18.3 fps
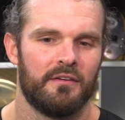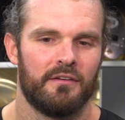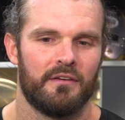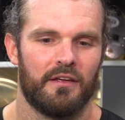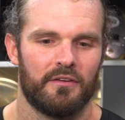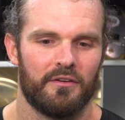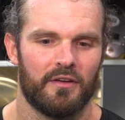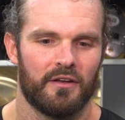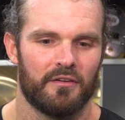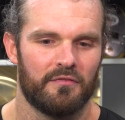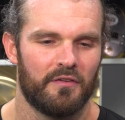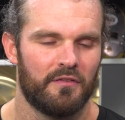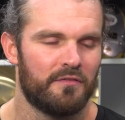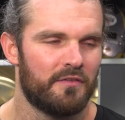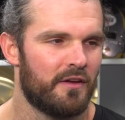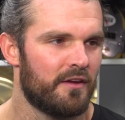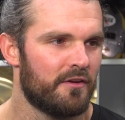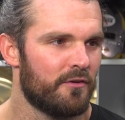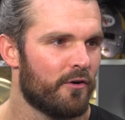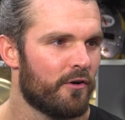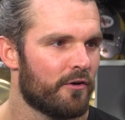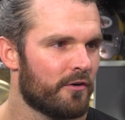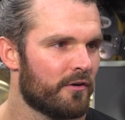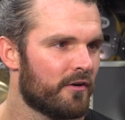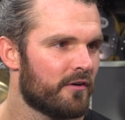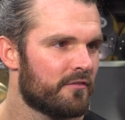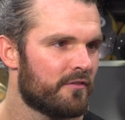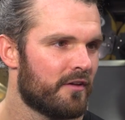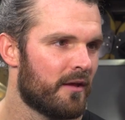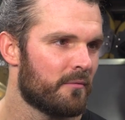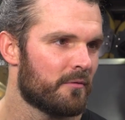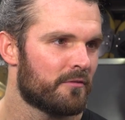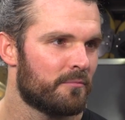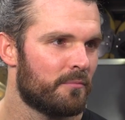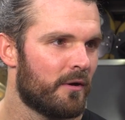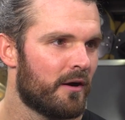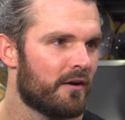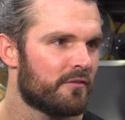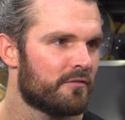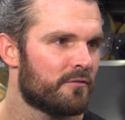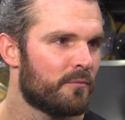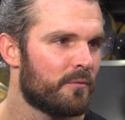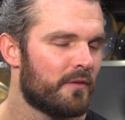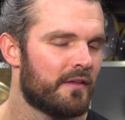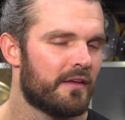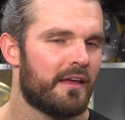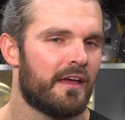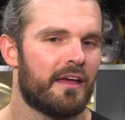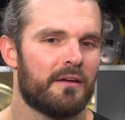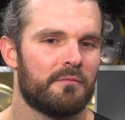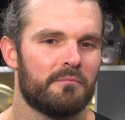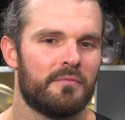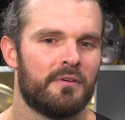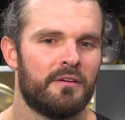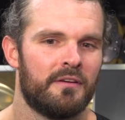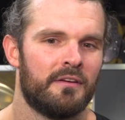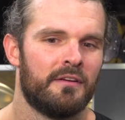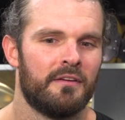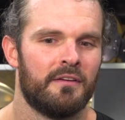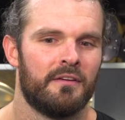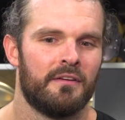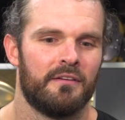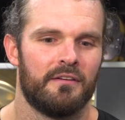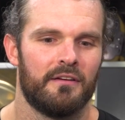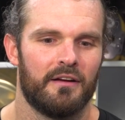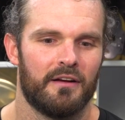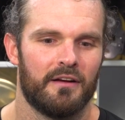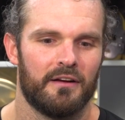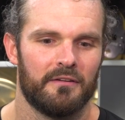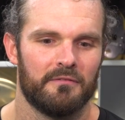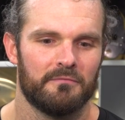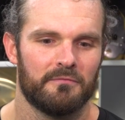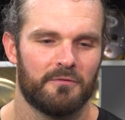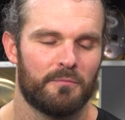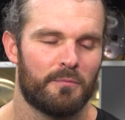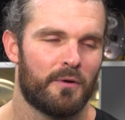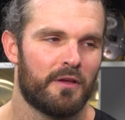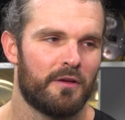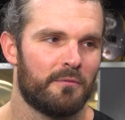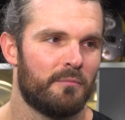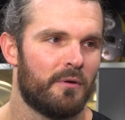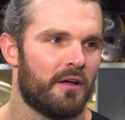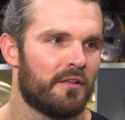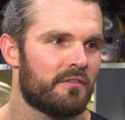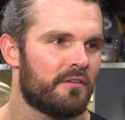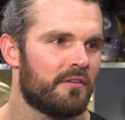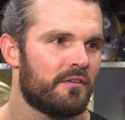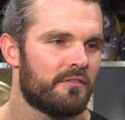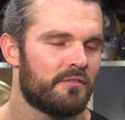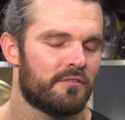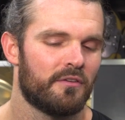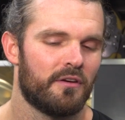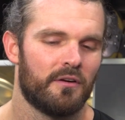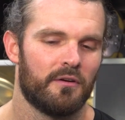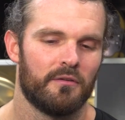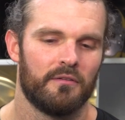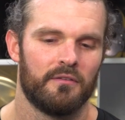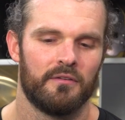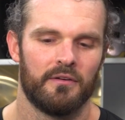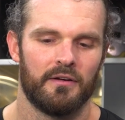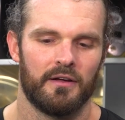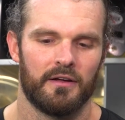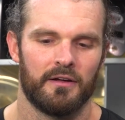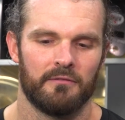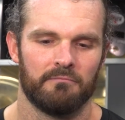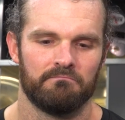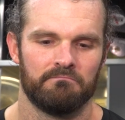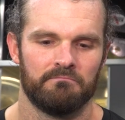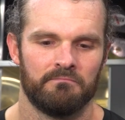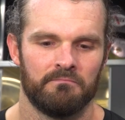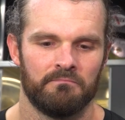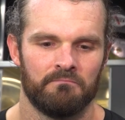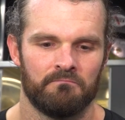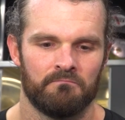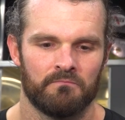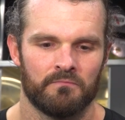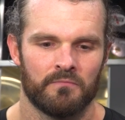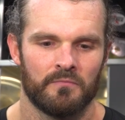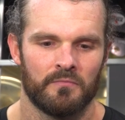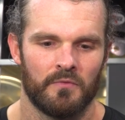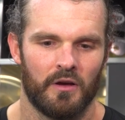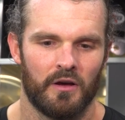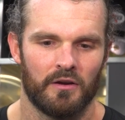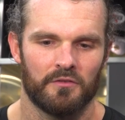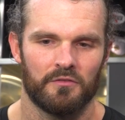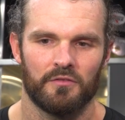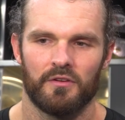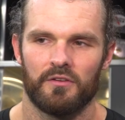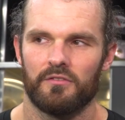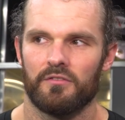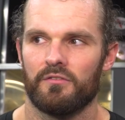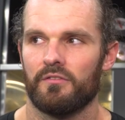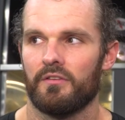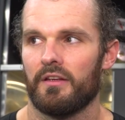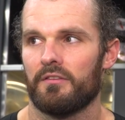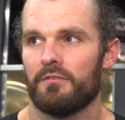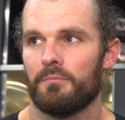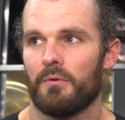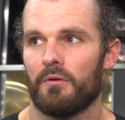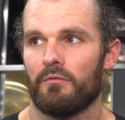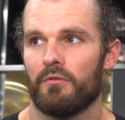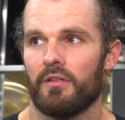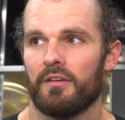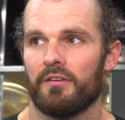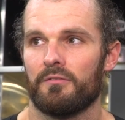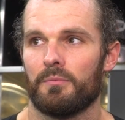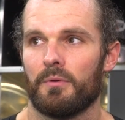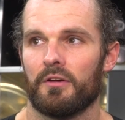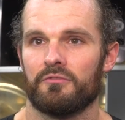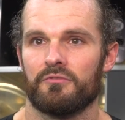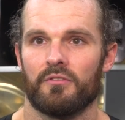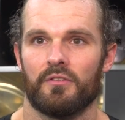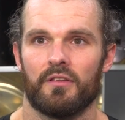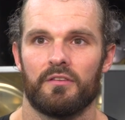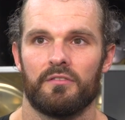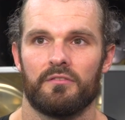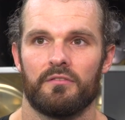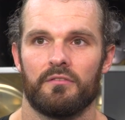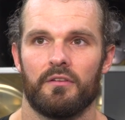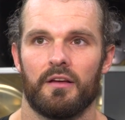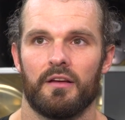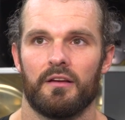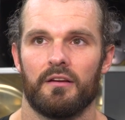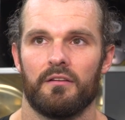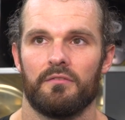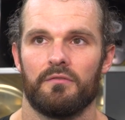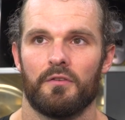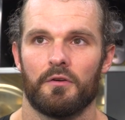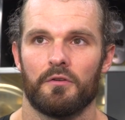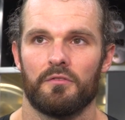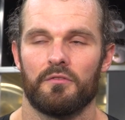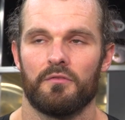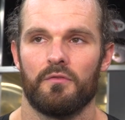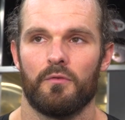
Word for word: and you hit a 58 yarder as time expires to win the game, um, it's a pretty good month. So, um, honestly, just it's been really special this uh, first